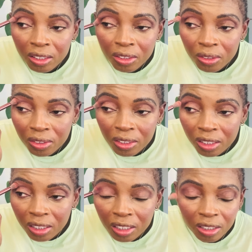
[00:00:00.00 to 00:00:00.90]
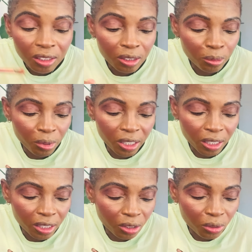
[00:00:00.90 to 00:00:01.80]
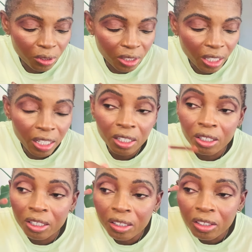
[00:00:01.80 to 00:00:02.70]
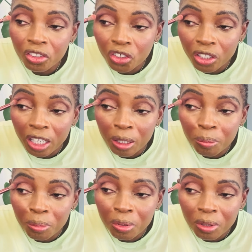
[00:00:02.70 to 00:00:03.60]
You see, it's beginning to take shape.